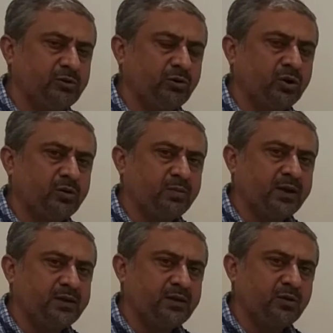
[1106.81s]
you will not buy
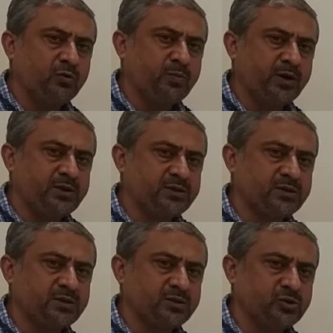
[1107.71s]
low priced
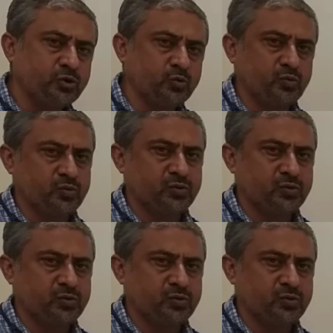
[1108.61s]
shoes.